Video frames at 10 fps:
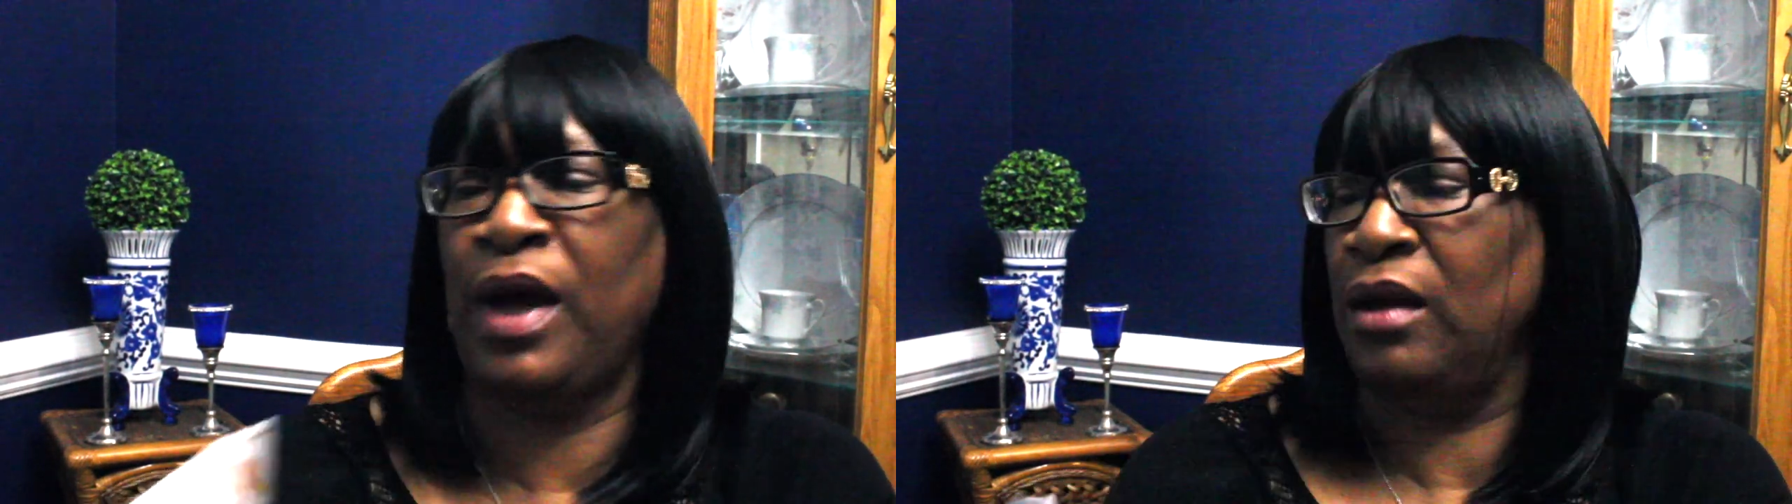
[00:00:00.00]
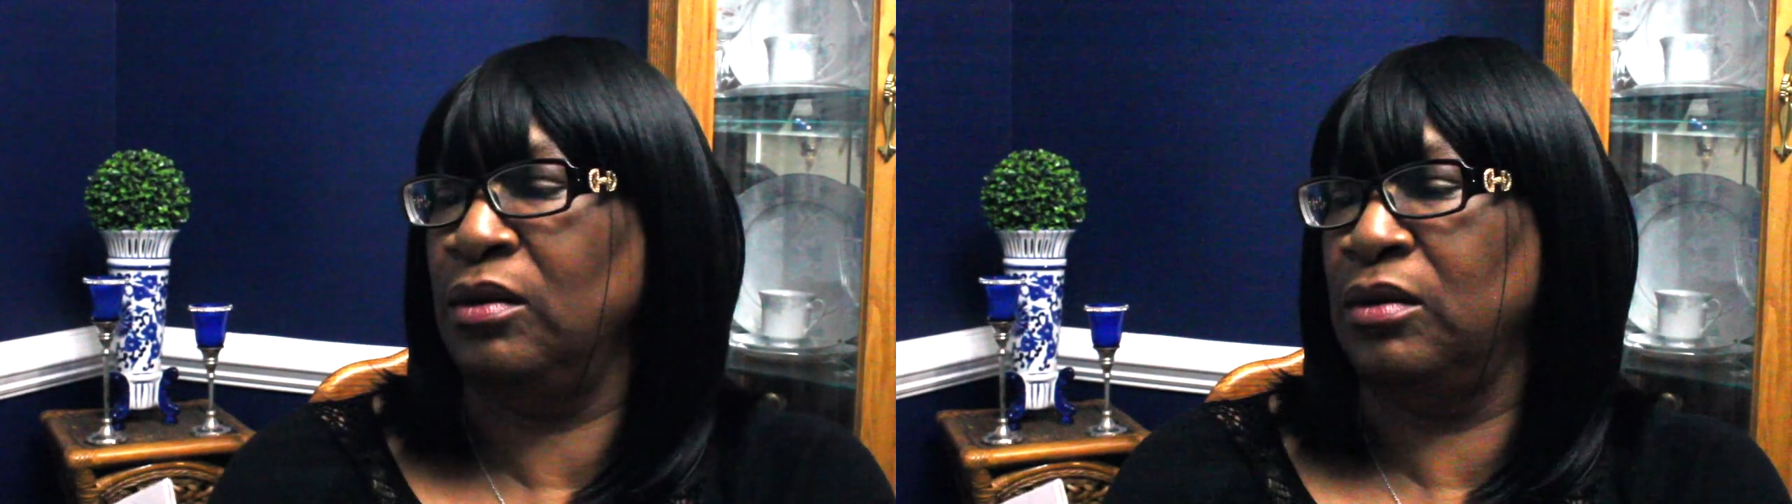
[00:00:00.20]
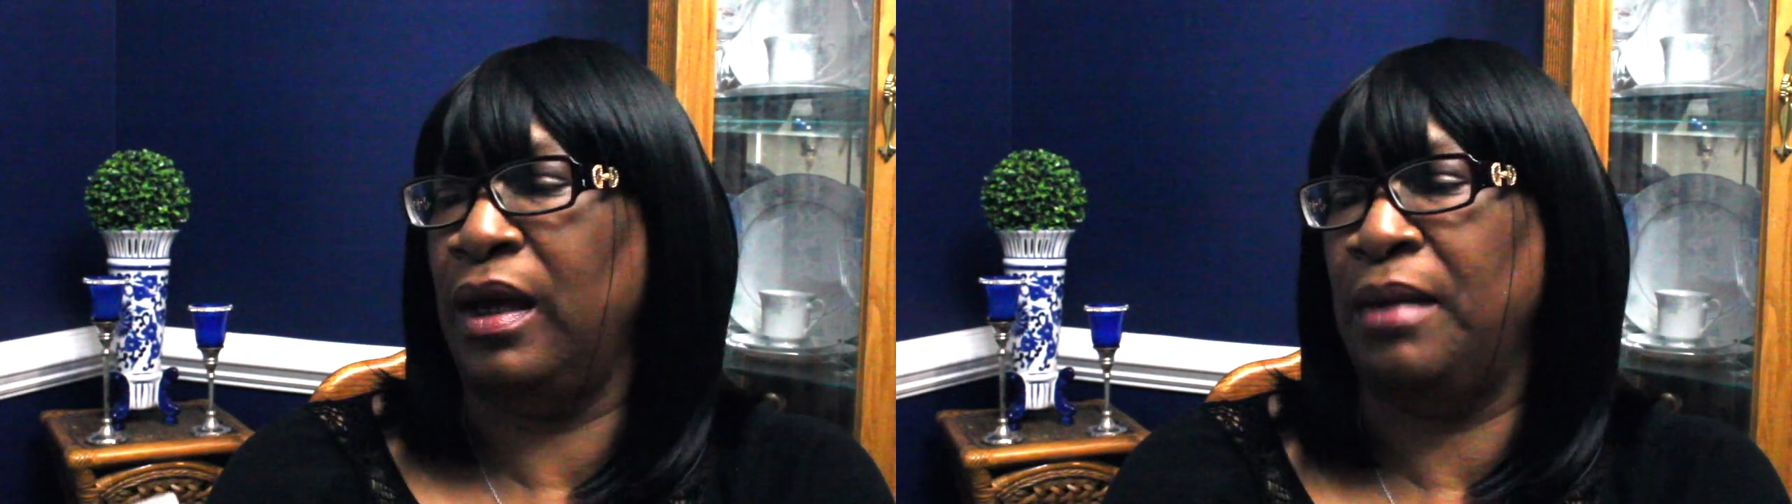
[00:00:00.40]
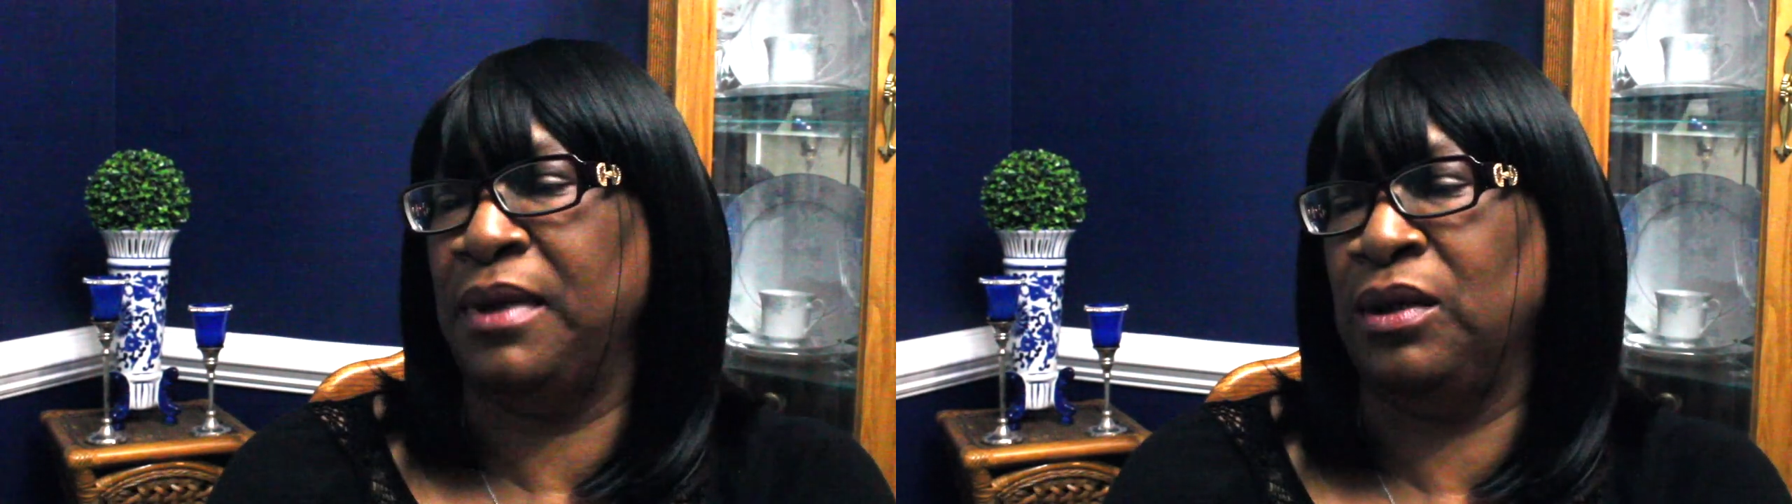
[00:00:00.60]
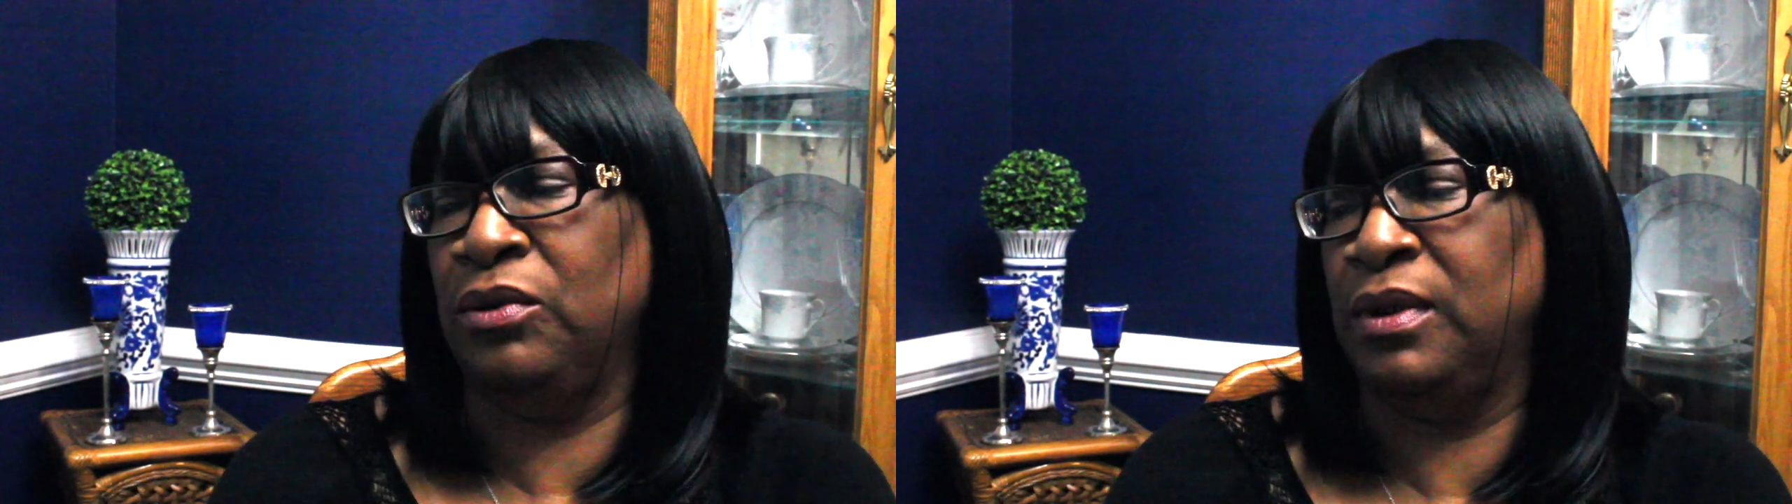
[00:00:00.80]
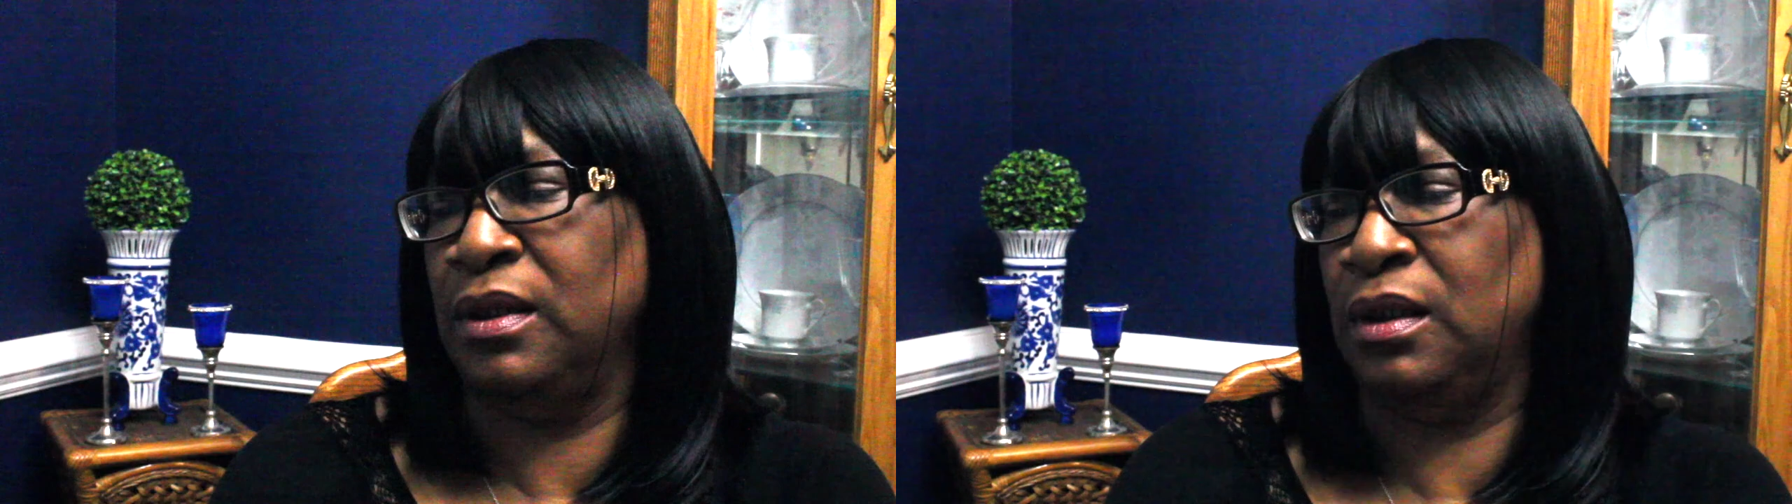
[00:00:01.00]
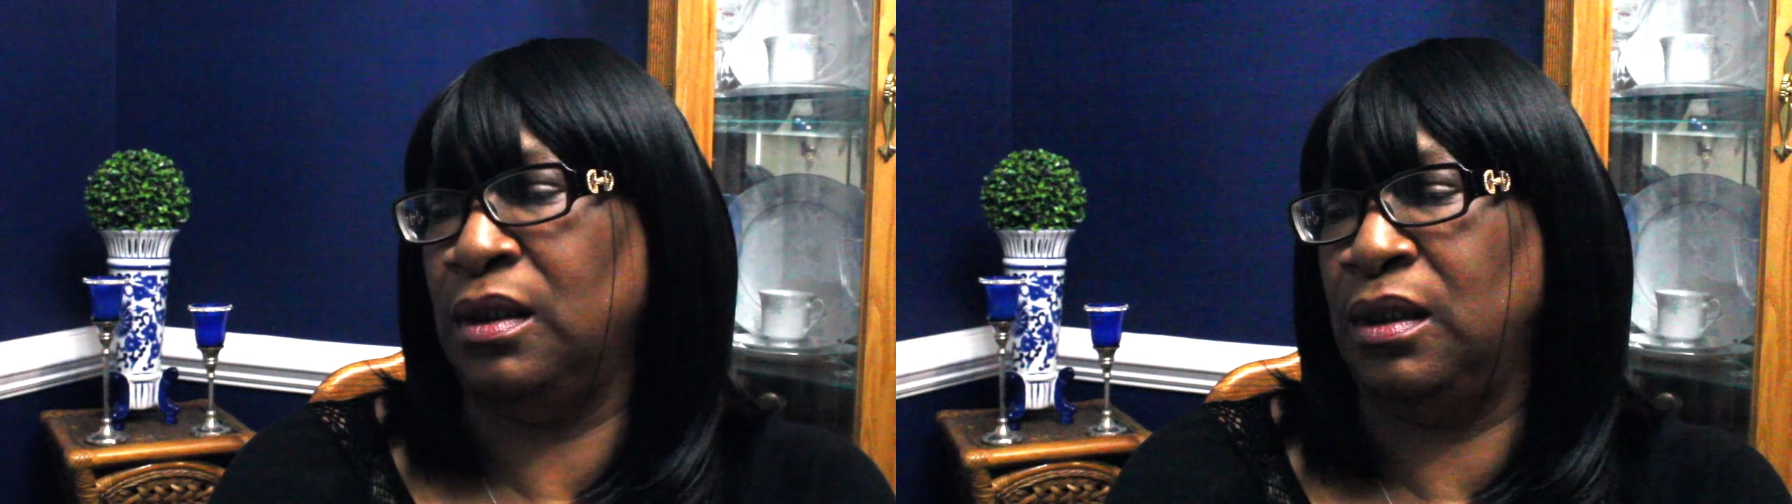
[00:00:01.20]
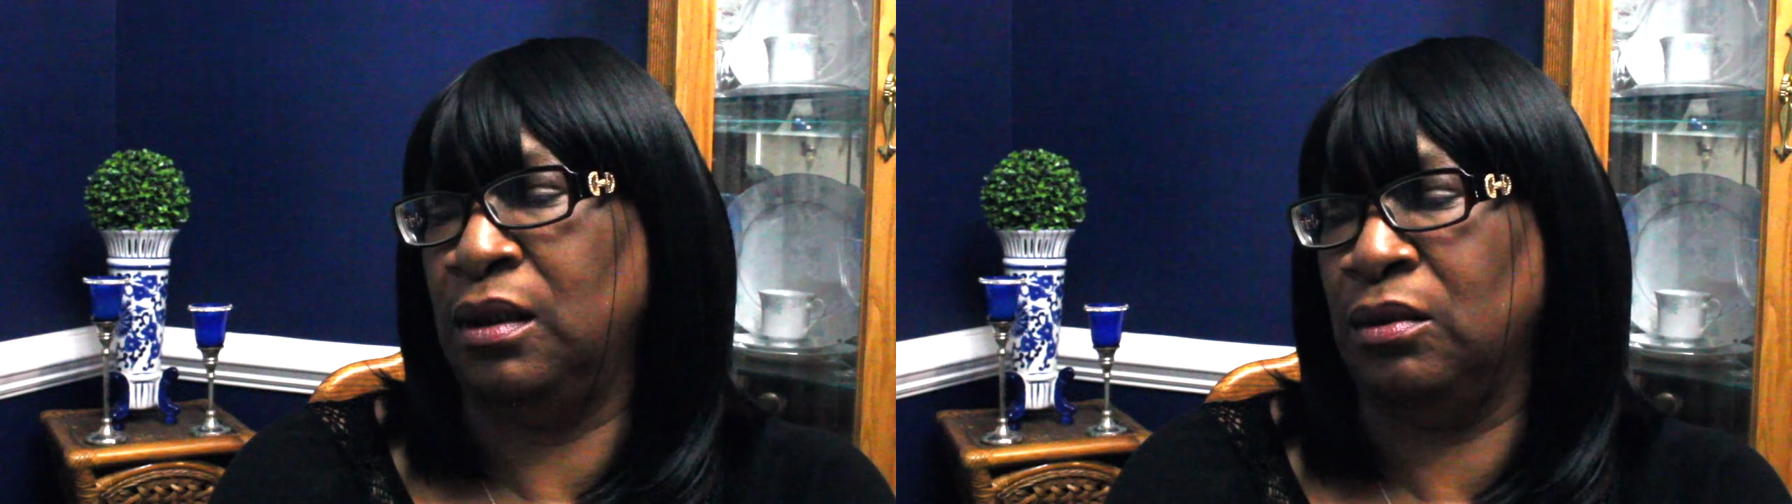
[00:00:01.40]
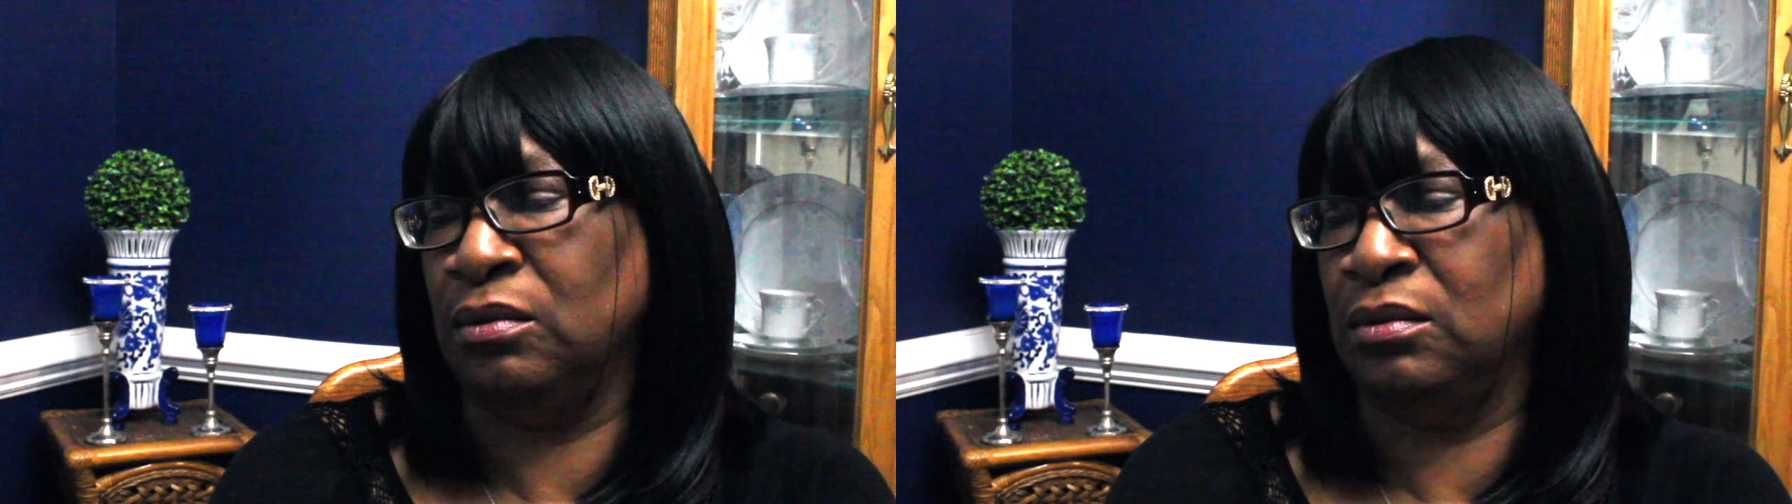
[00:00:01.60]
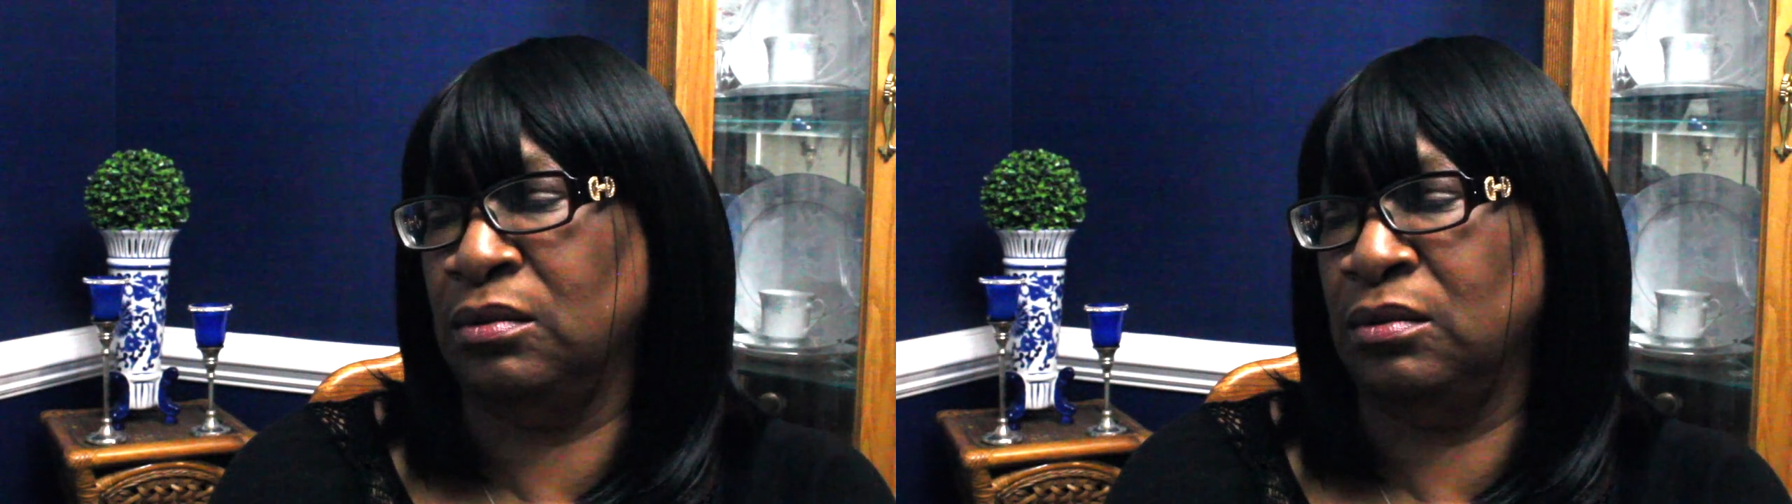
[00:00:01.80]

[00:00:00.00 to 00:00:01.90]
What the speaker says: I don't know how many you get in here.